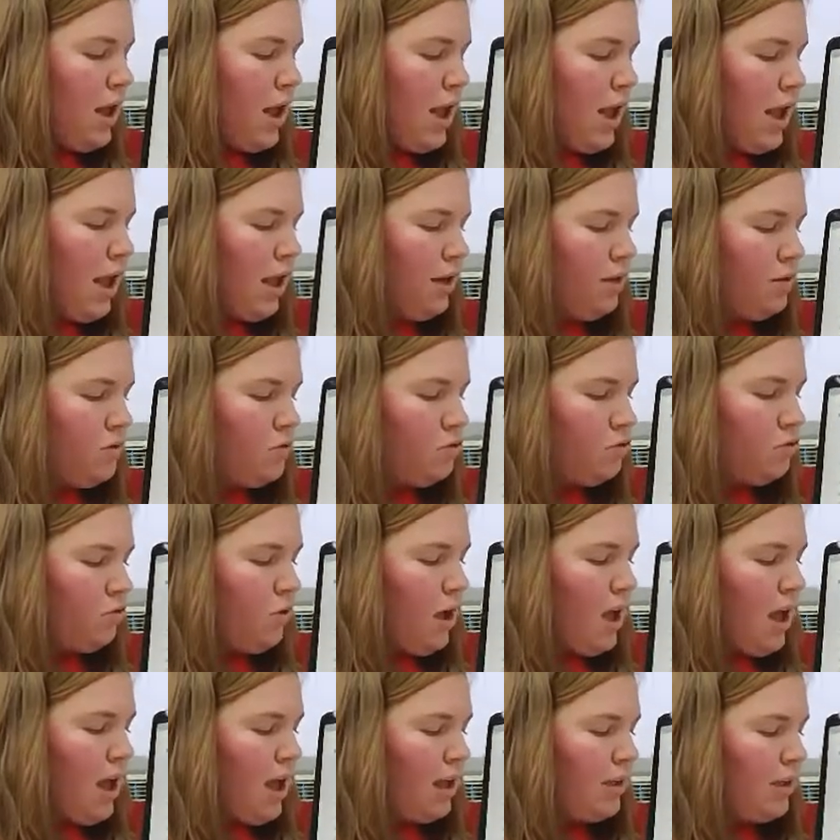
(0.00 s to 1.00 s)
A
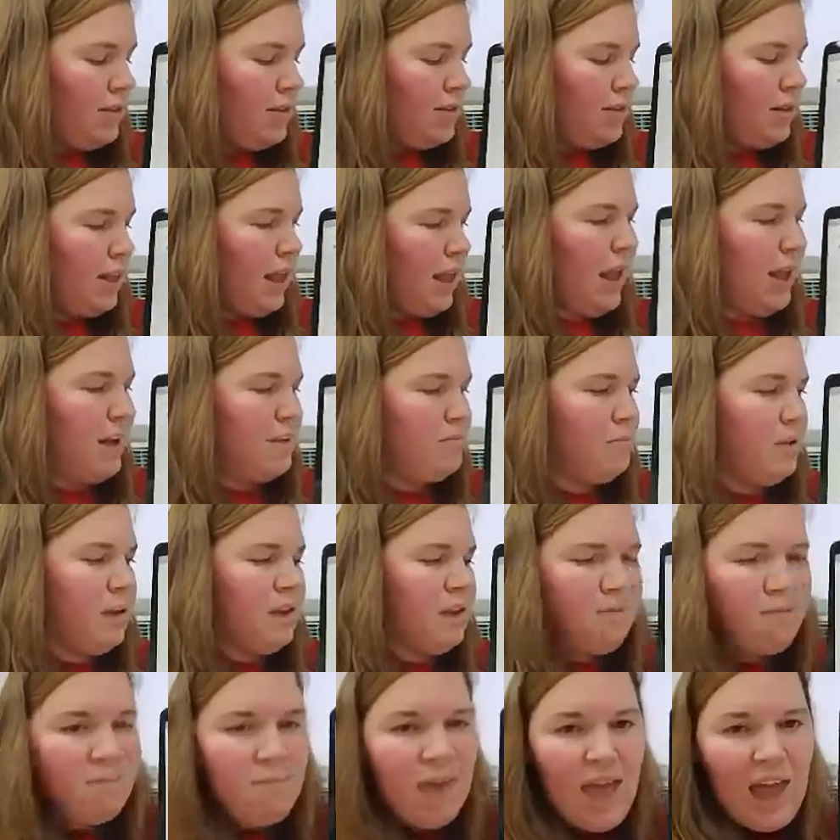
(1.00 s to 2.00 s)
dress can be
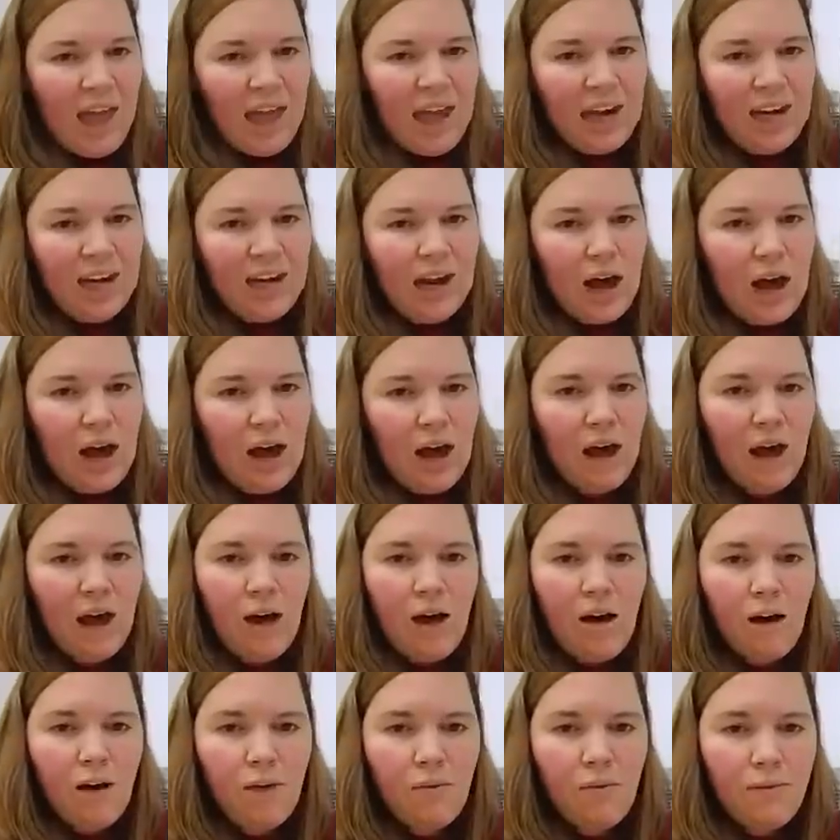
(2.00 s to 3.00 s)
made
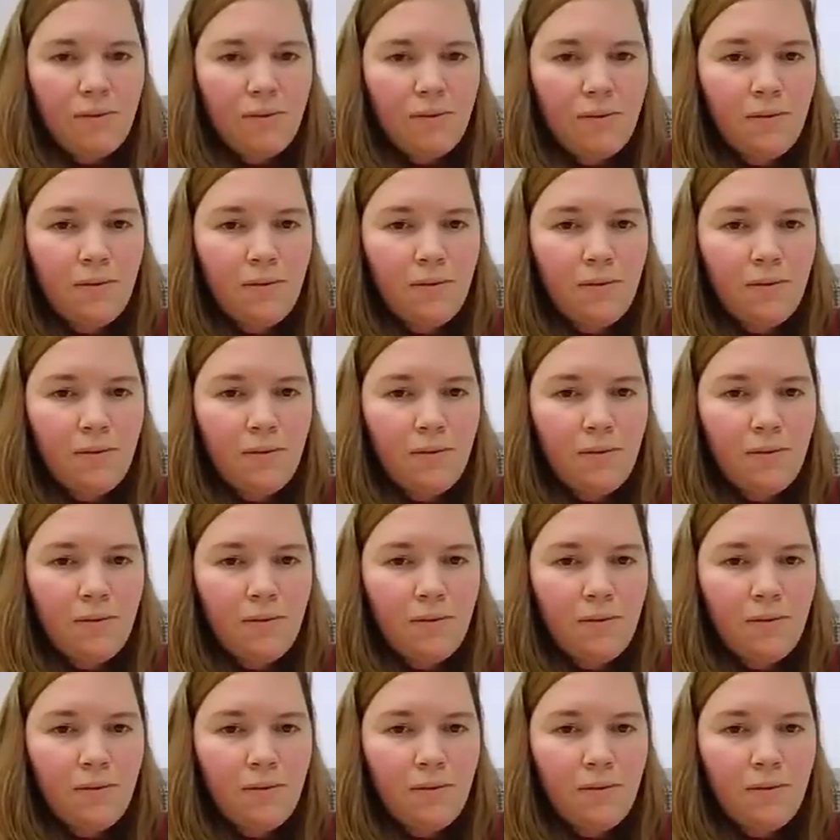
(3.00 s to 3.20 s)
of,